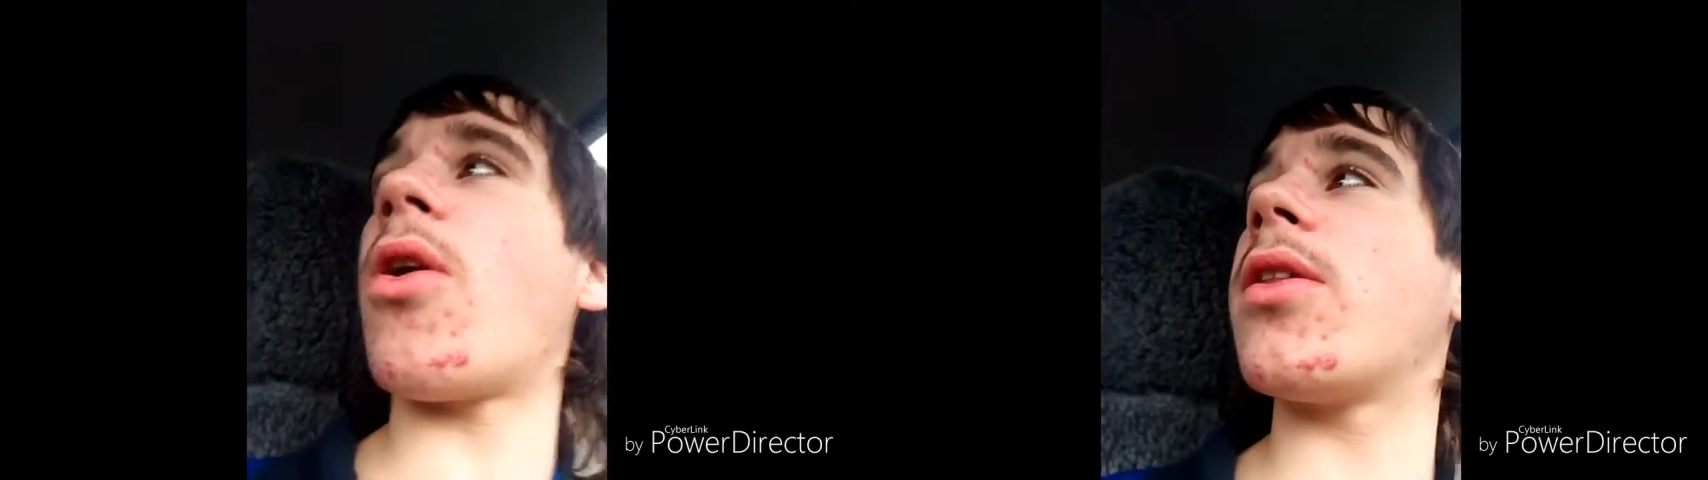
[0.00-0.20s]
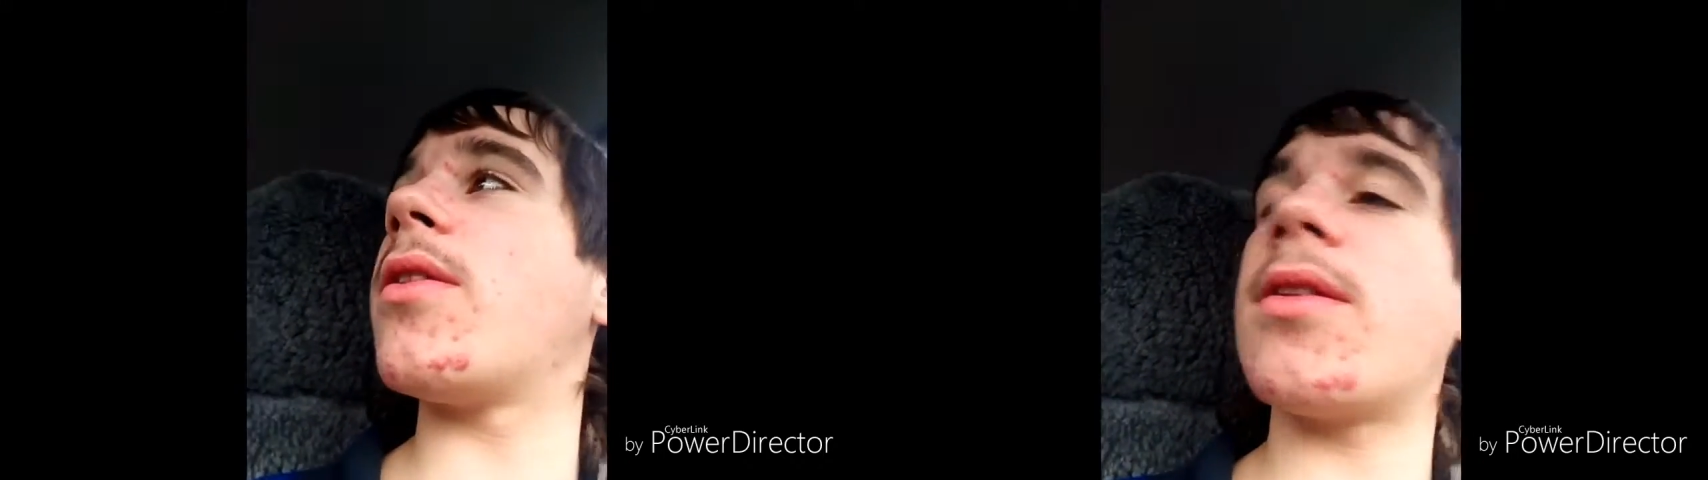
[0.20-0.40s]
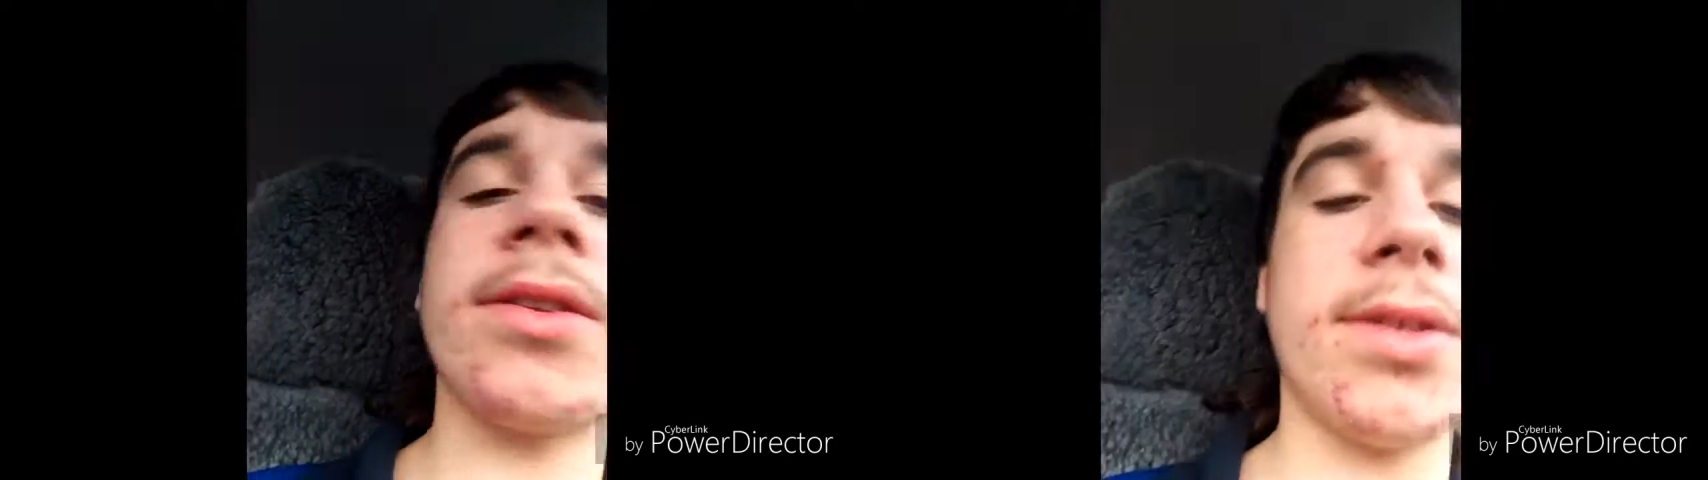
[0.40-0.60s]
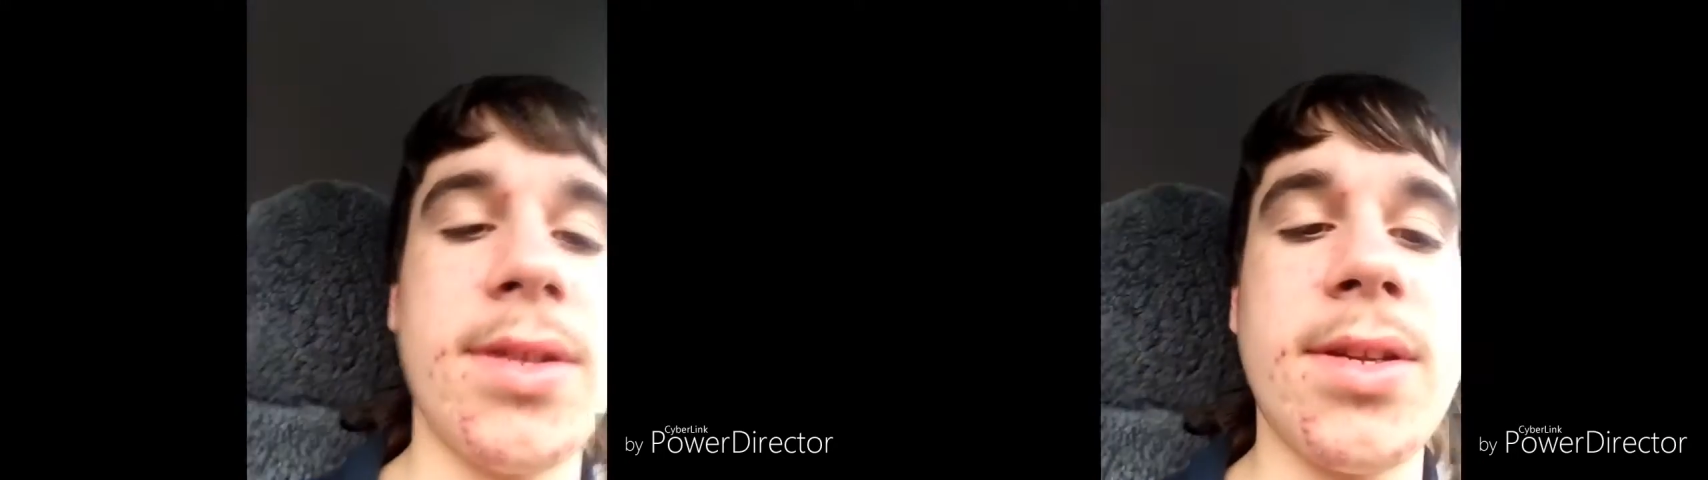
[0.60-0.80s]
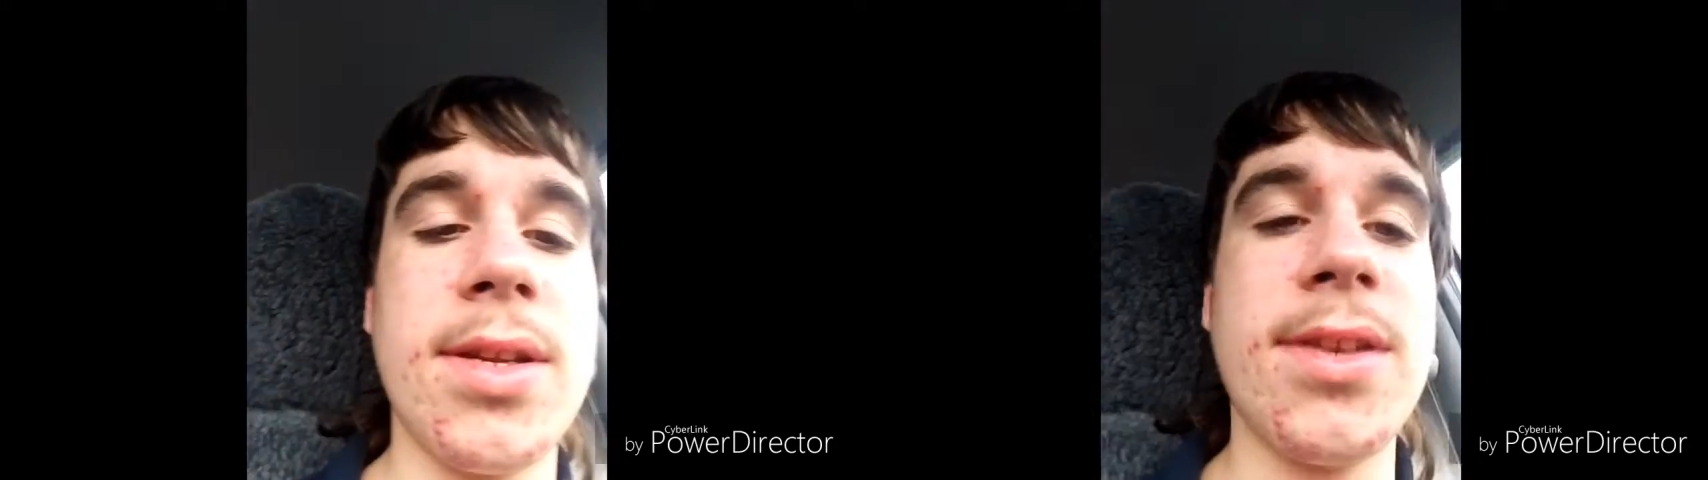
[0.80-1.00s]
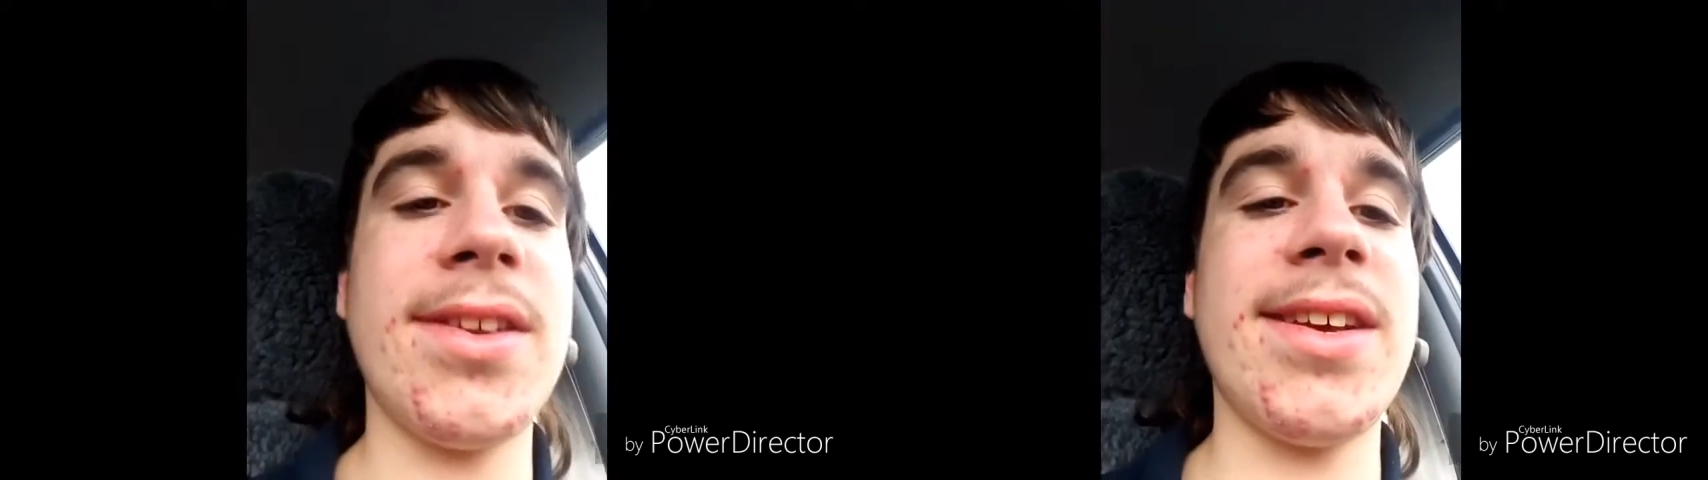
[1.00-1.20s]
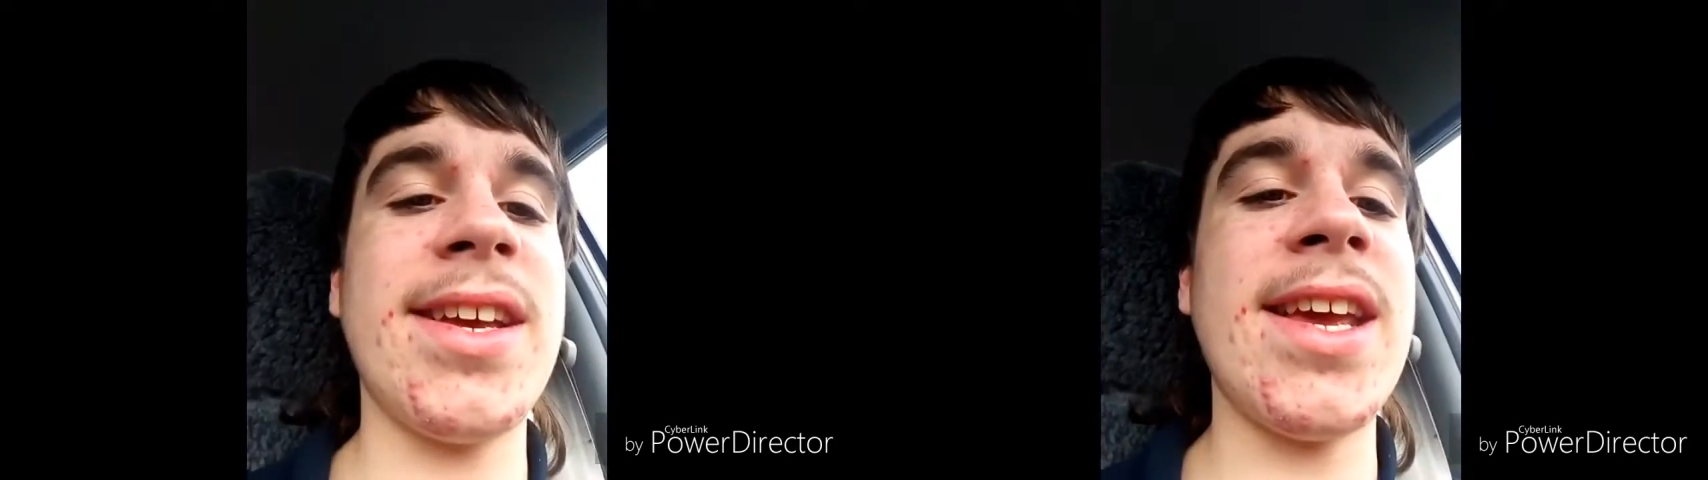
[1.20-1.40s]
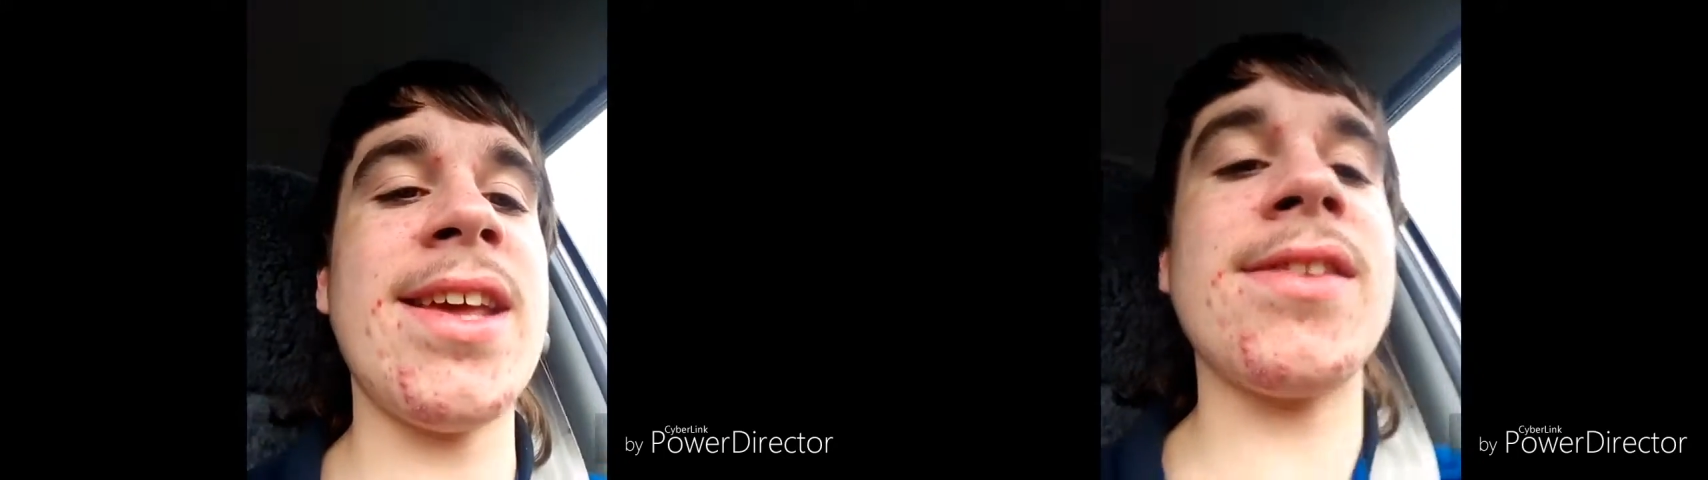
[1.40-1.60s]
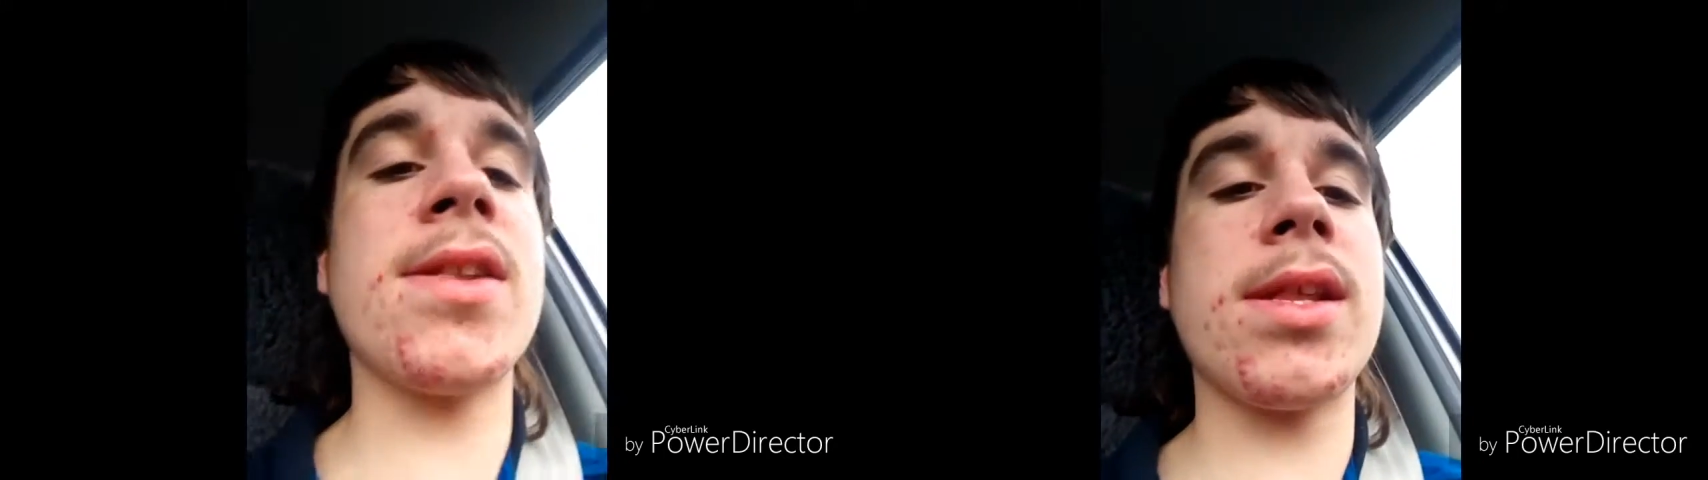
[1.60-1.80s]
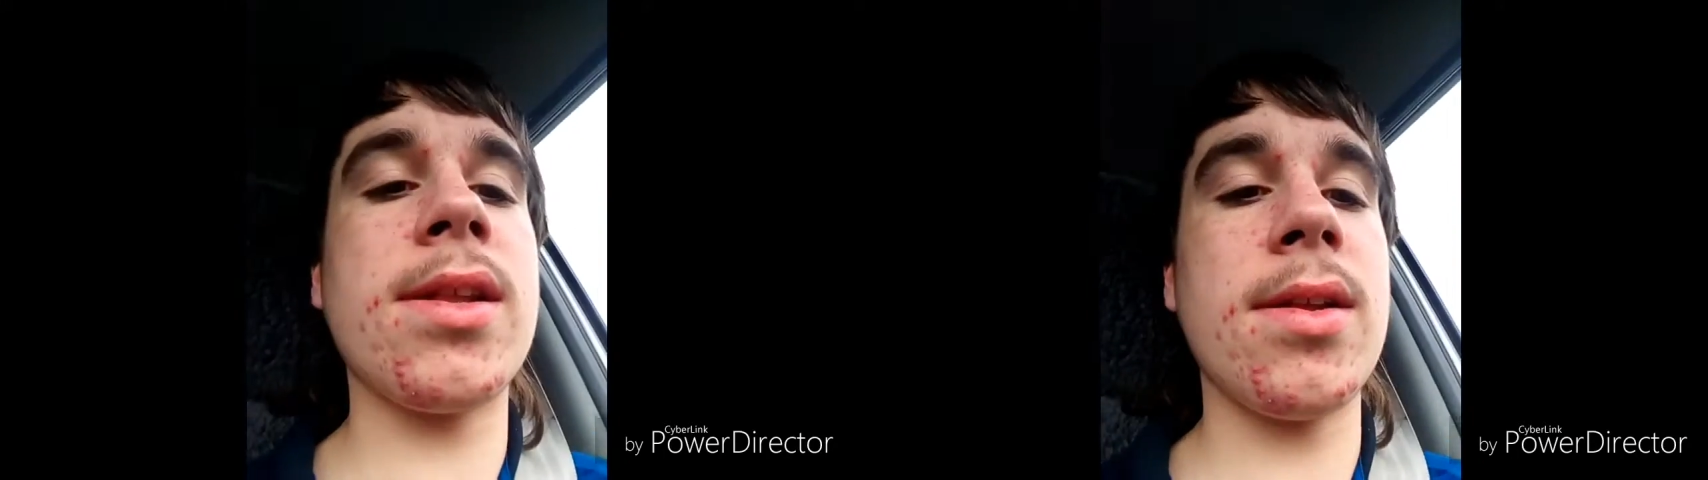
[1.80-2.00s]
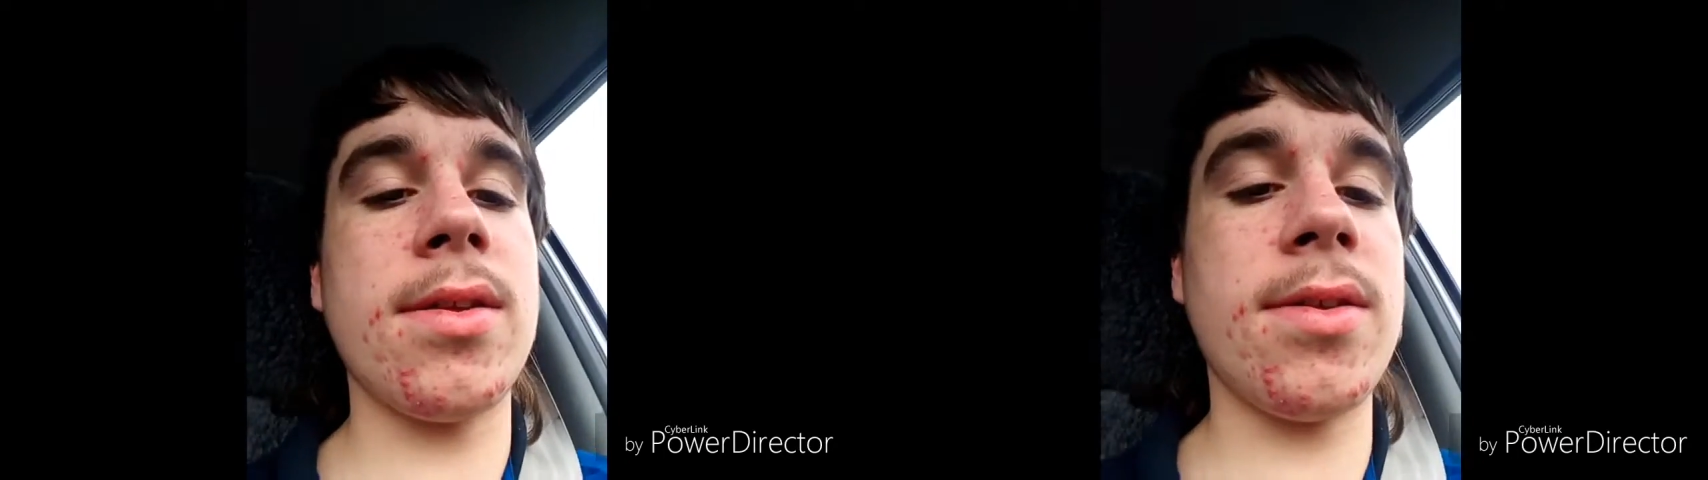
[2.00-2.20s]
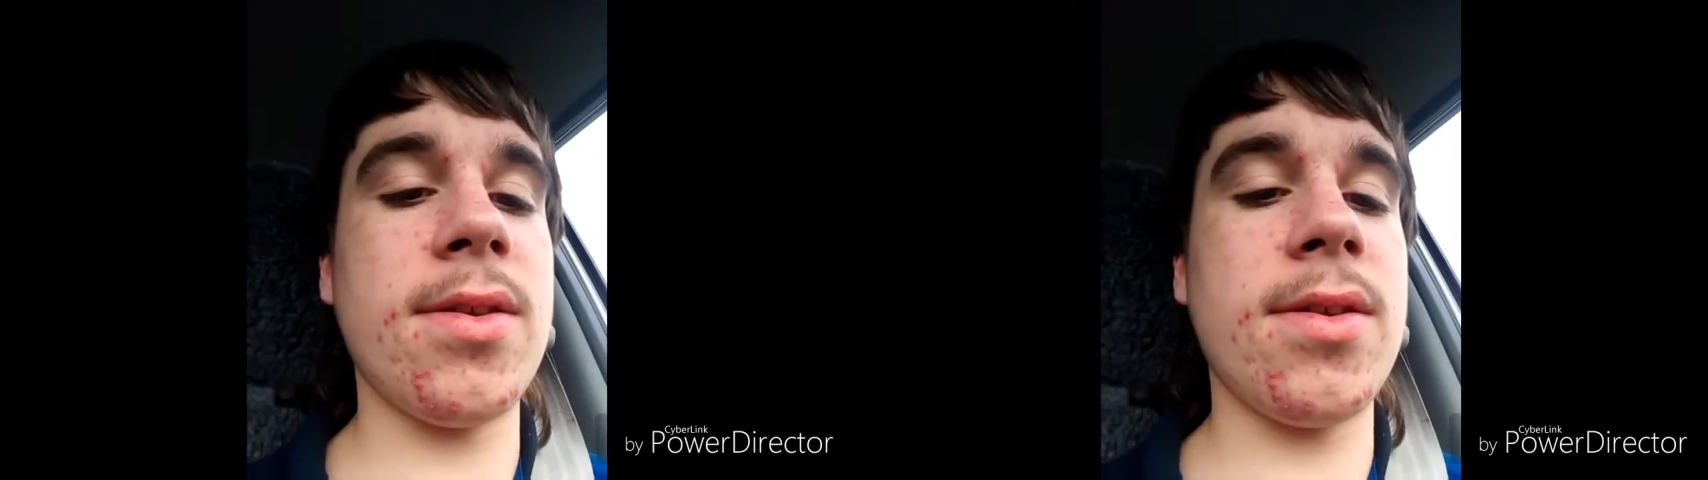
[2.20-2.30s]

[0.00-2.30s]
what is